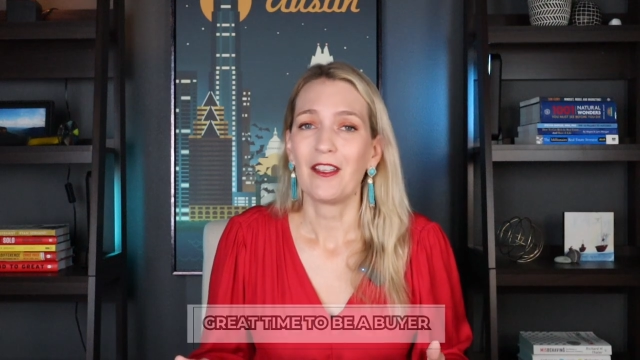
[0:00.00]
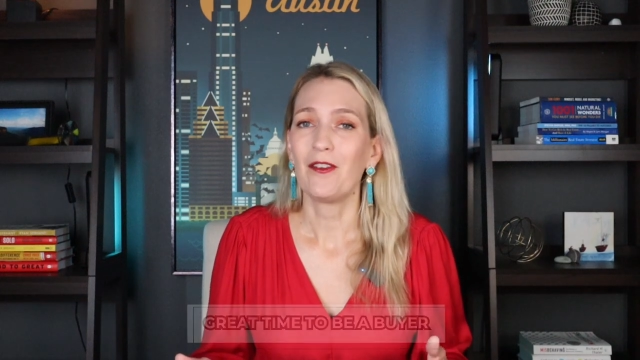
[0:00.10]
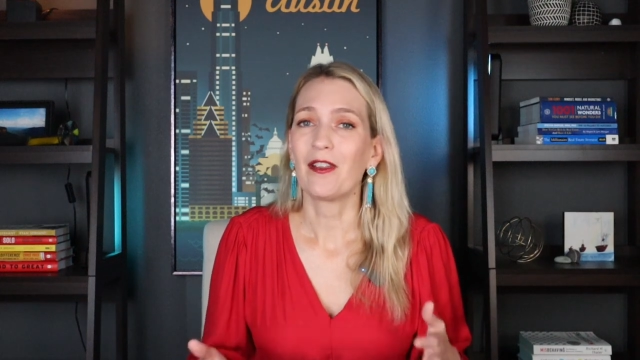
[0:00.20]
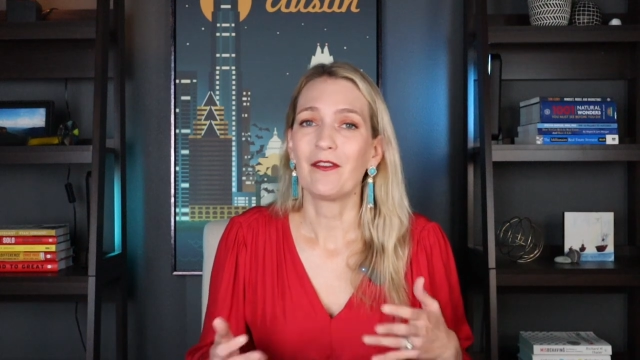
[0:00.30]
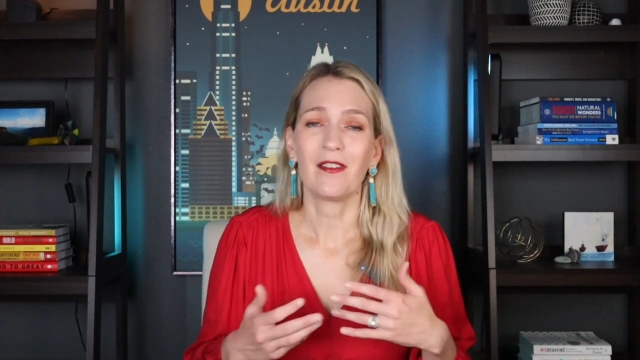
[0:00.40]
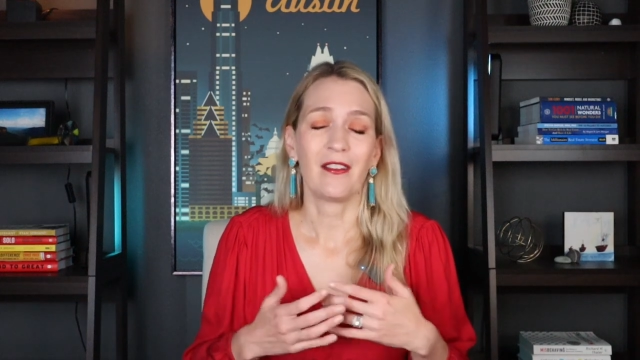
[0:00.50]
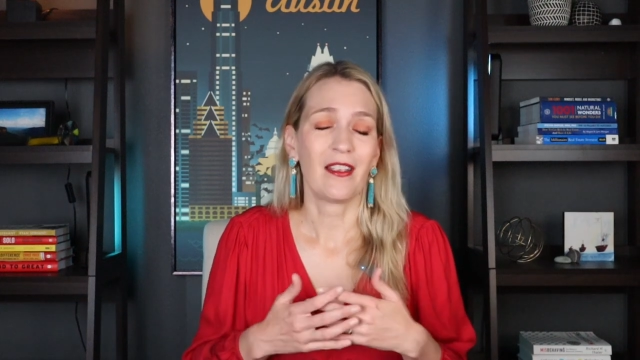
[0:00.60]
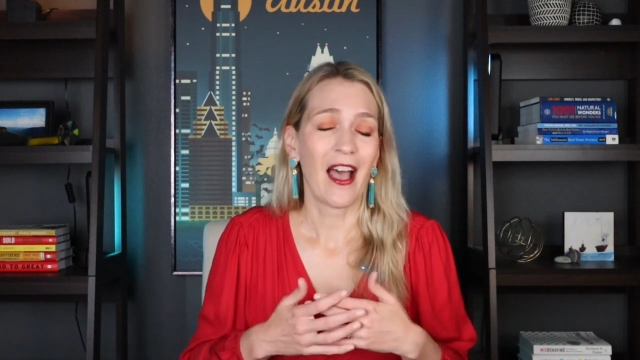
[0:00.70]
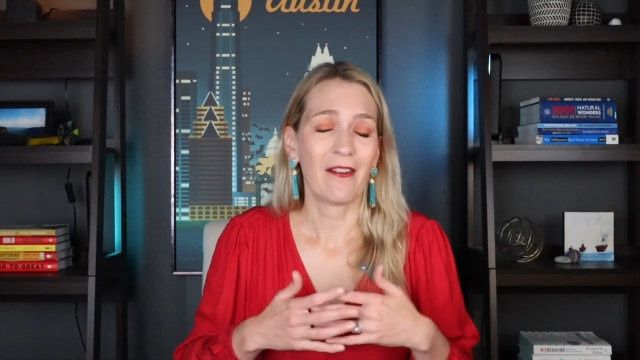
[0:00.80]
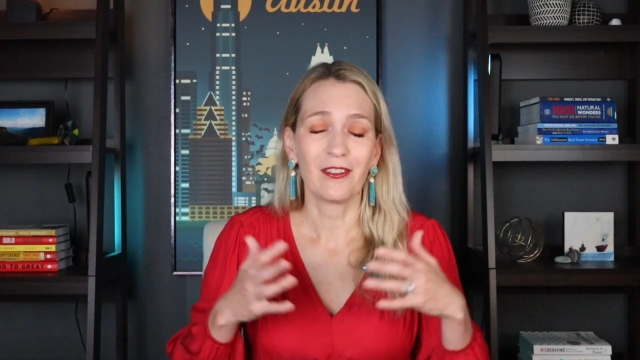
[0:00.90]
You can
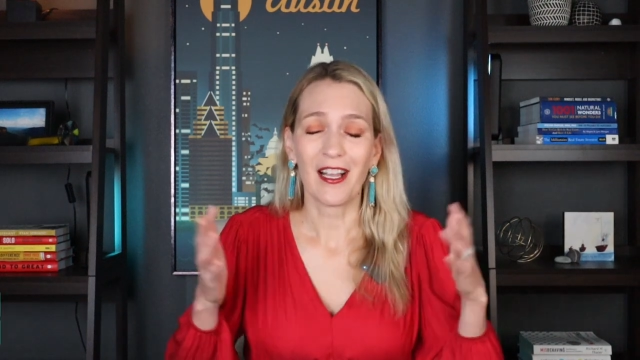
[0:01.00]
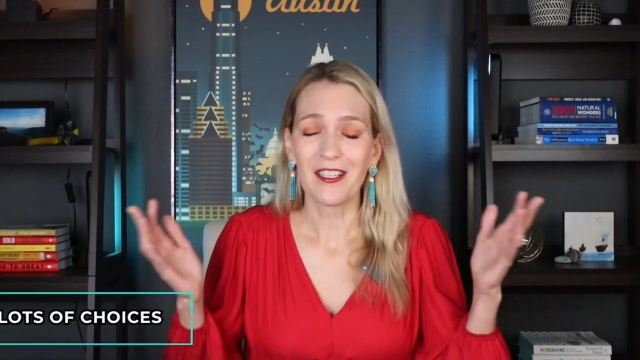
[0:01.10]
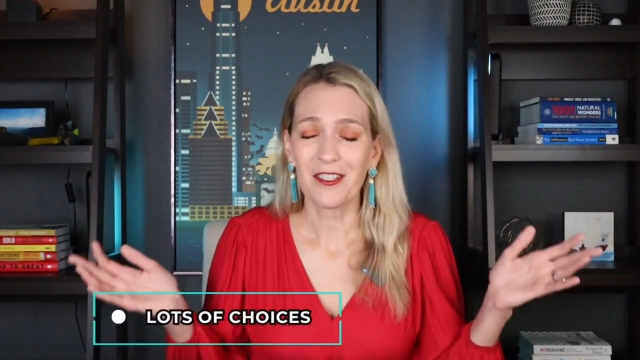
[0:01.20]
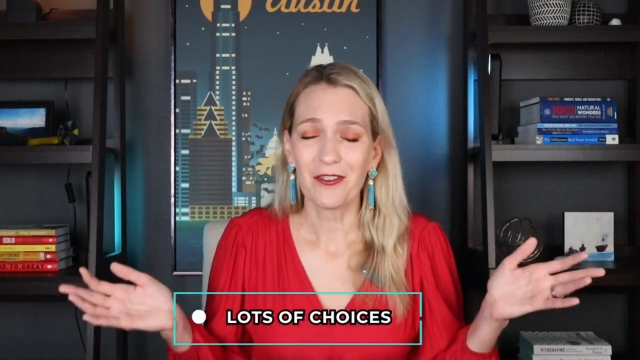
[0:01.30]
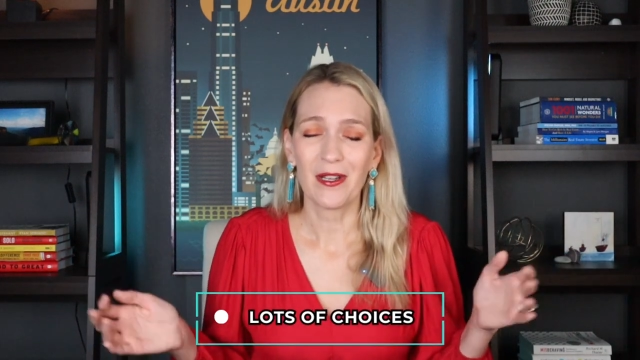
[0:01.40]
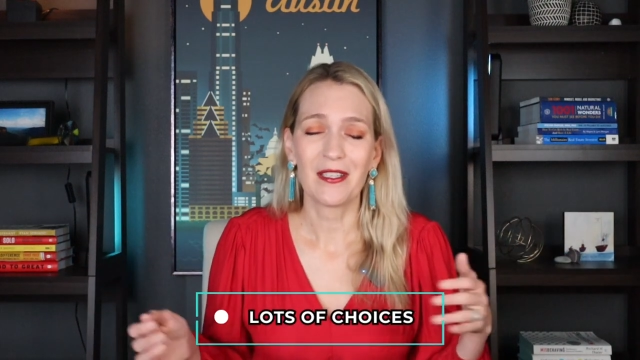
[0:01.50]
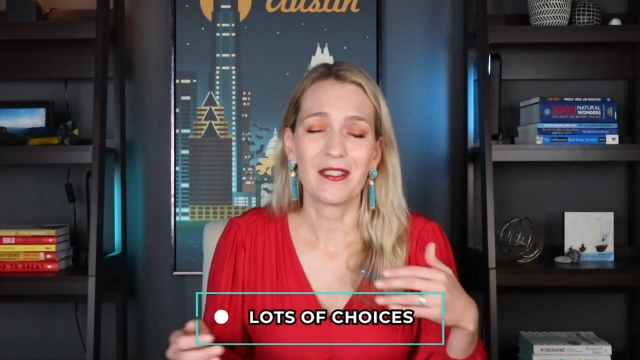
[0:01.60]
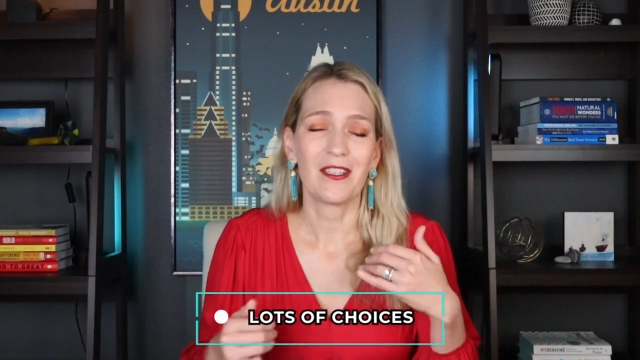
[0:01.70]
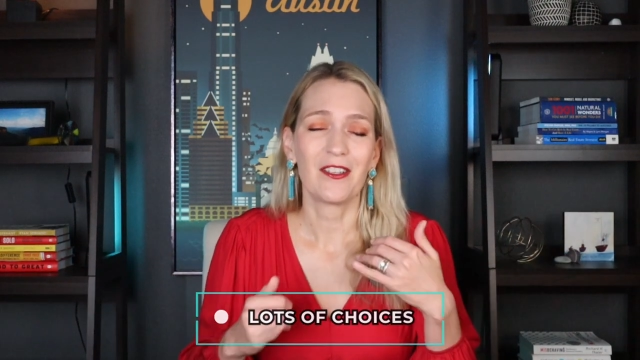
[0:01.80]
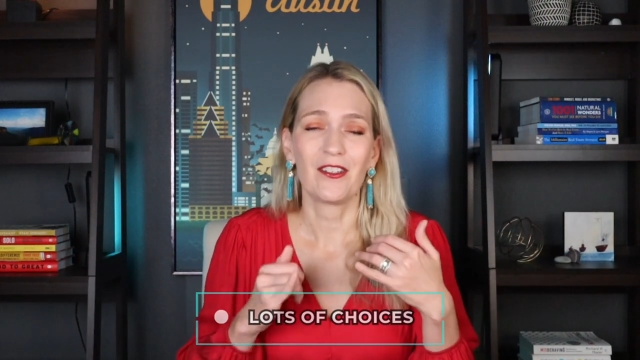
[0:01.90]
have lots of
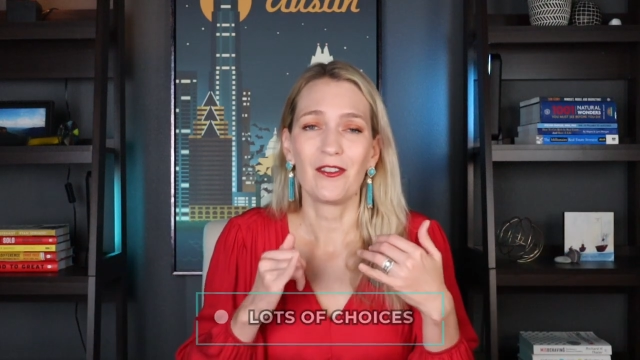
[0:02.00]
choices.